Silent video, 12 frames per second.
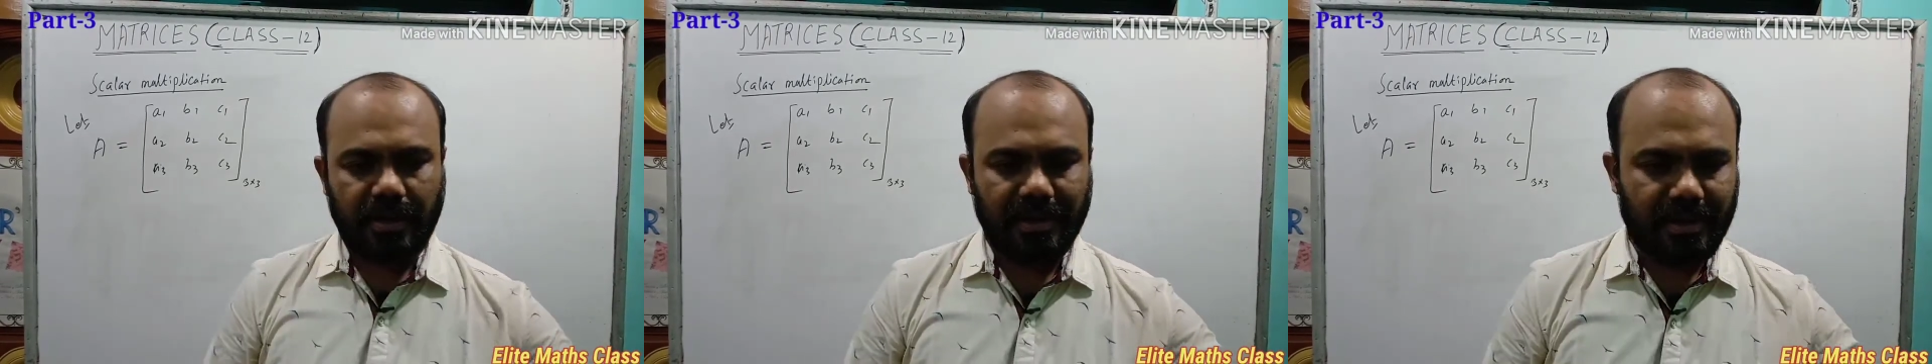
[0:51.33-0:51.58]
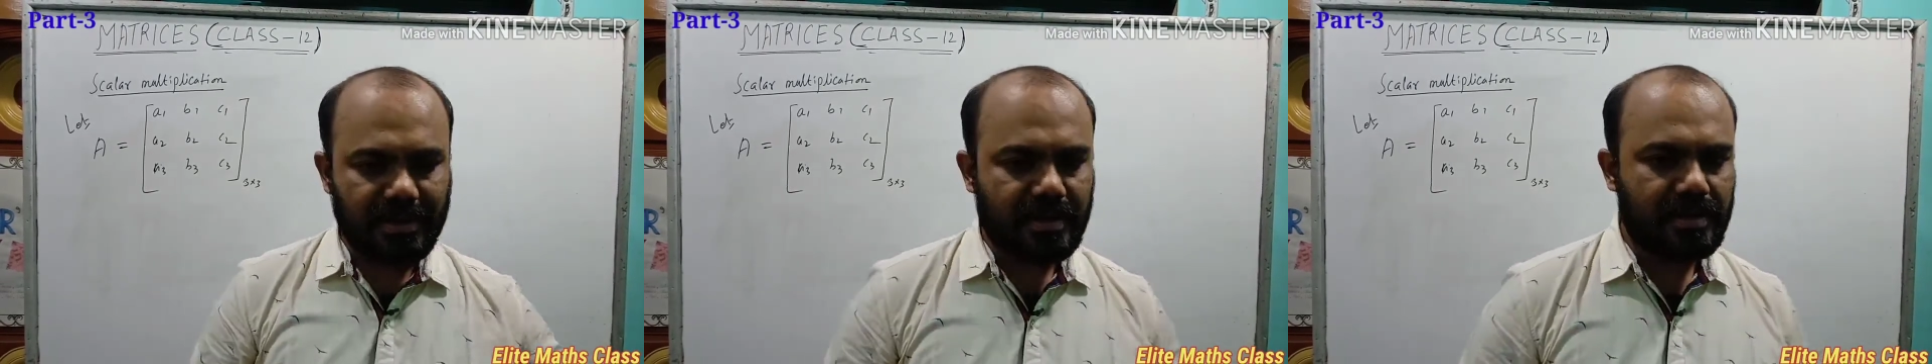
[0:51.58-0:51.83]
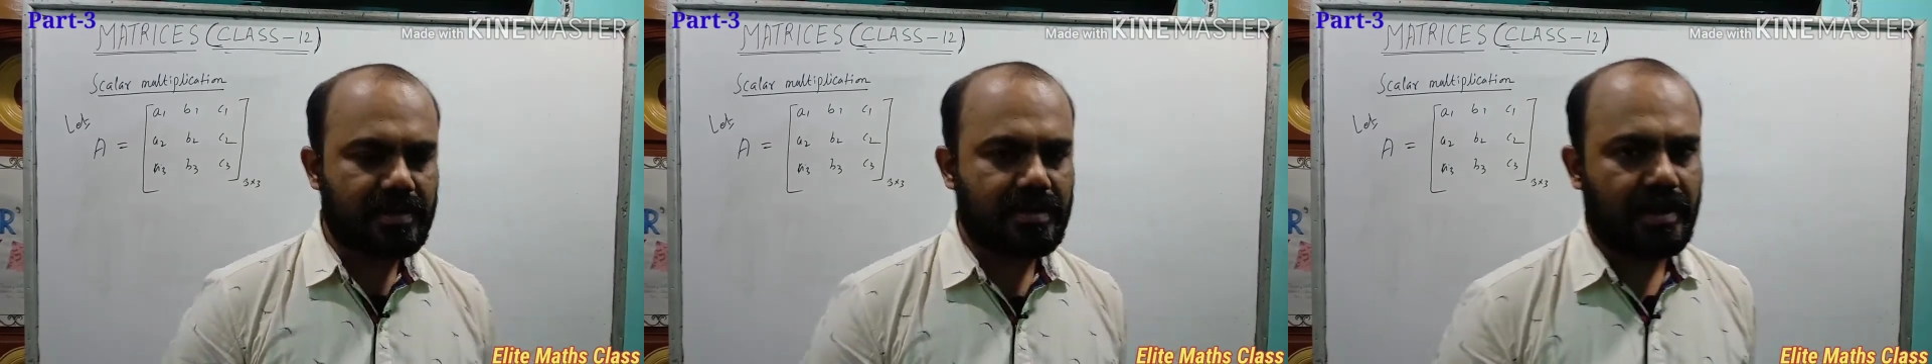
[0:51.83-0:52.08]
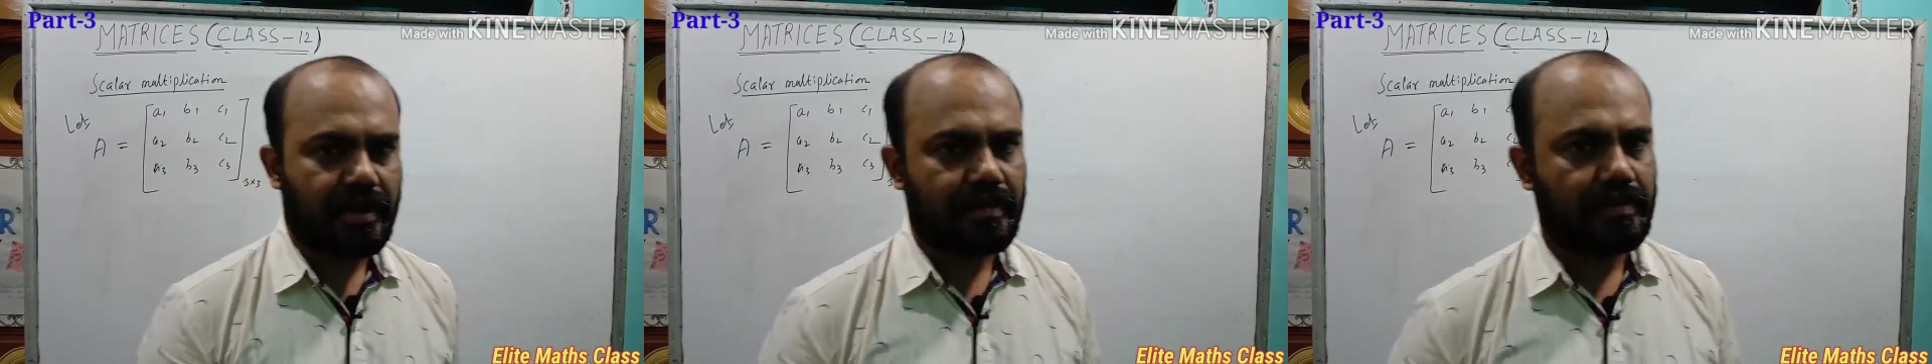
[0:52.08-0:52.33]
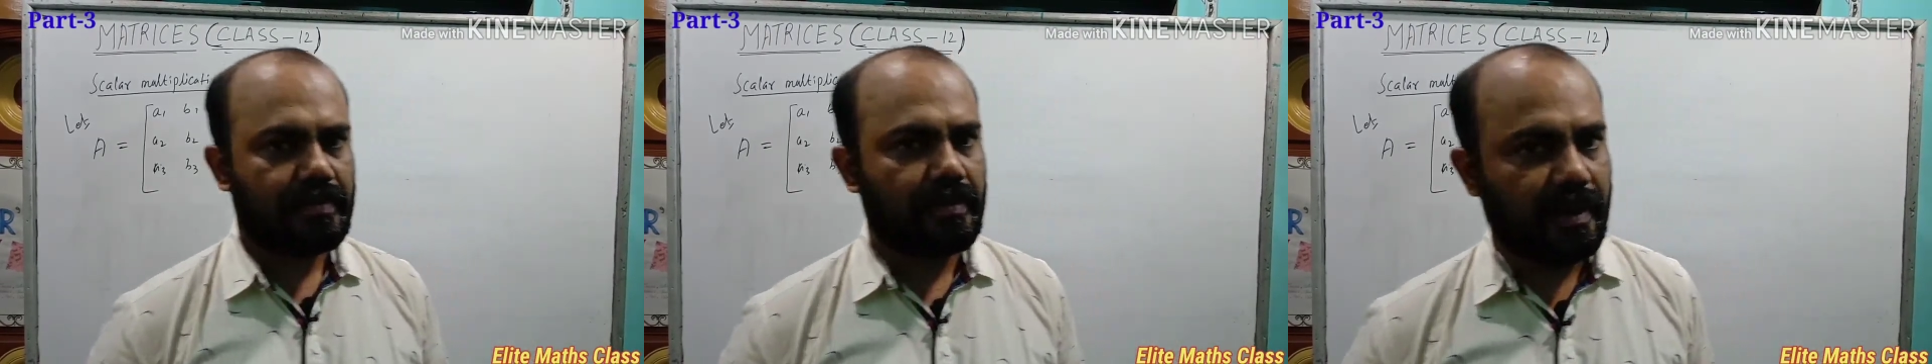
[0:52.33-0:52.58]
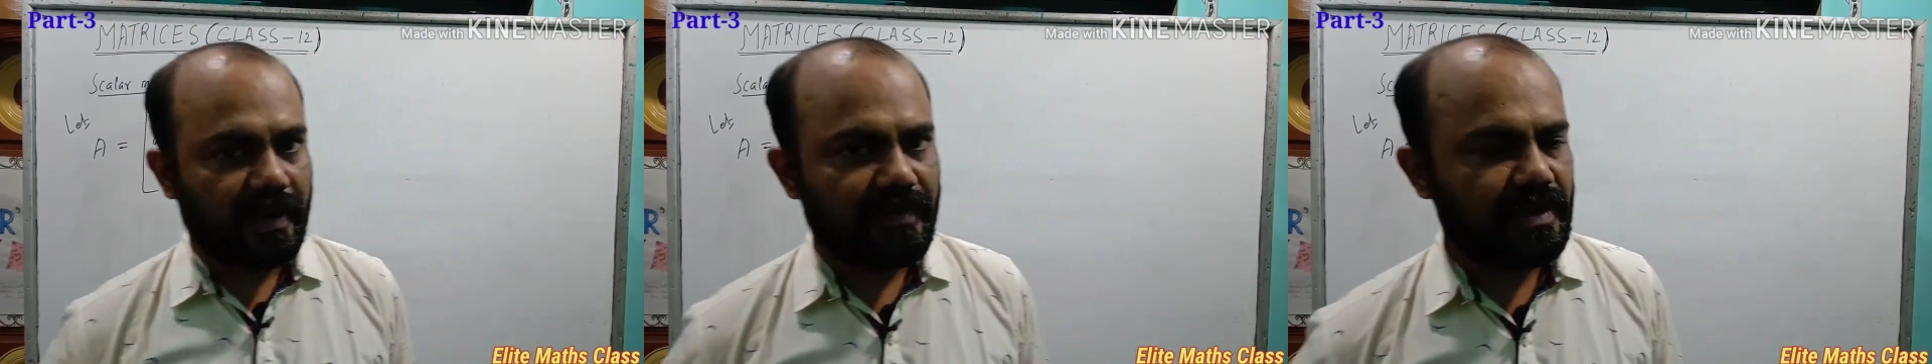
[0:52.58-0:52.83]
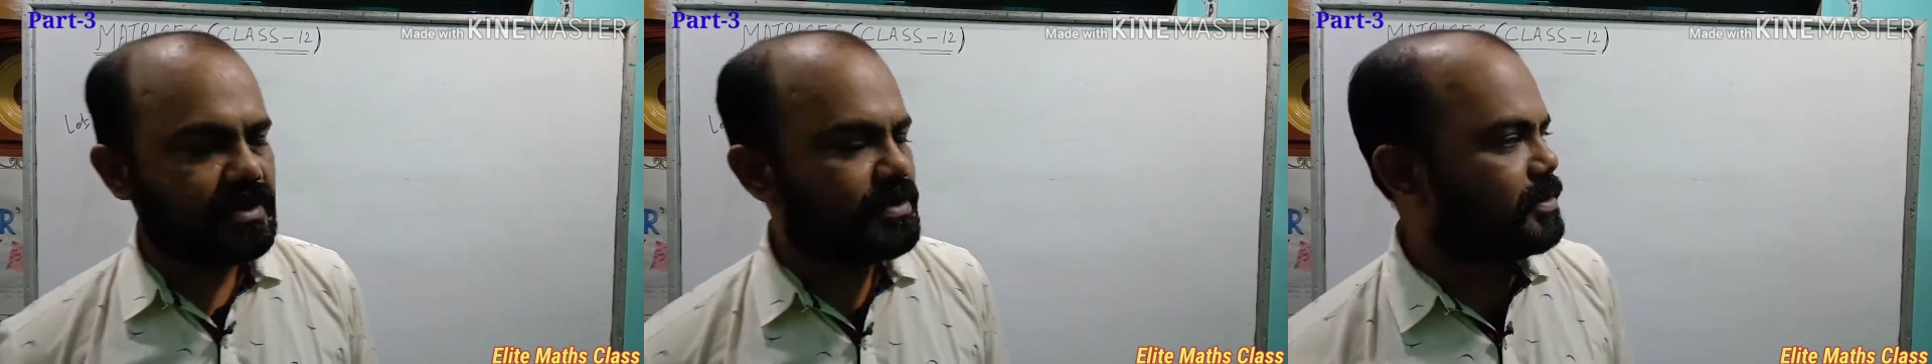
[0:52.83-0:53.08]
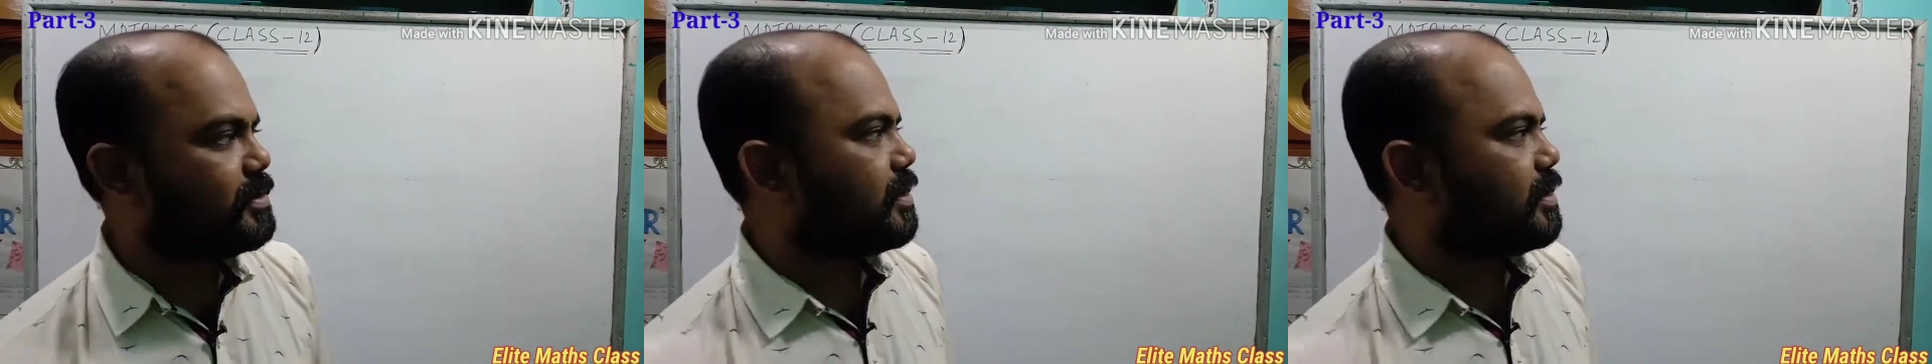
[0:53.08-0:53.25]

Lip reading: discussed some definitions